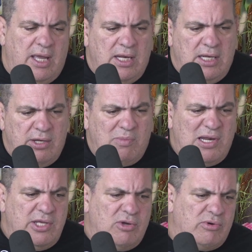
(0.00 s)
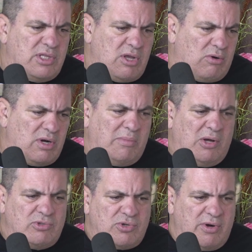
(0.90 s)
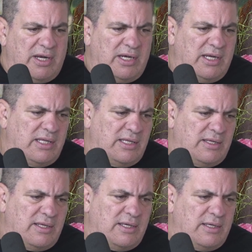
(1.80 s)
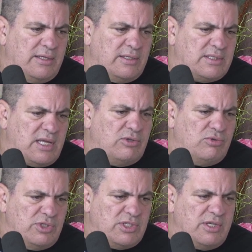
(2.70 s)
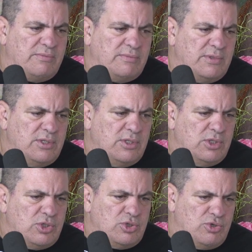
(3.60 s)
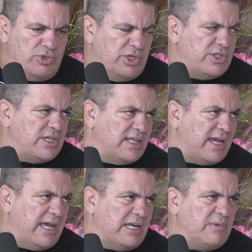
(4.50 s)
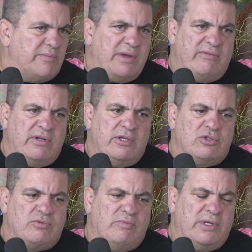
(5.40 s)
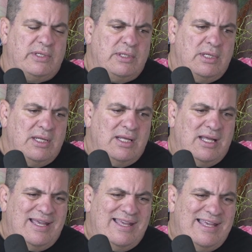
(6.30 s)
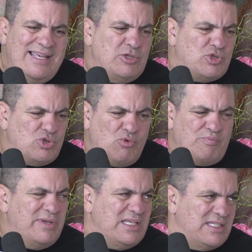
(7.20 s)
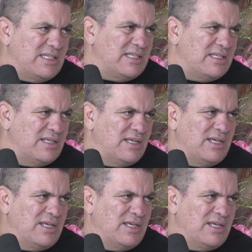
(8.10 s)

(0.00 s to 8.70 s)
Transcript: And little by little, we're talking about training. Start doing some jiu-jitsu at the academy in Beverly Hills. But he's so busy.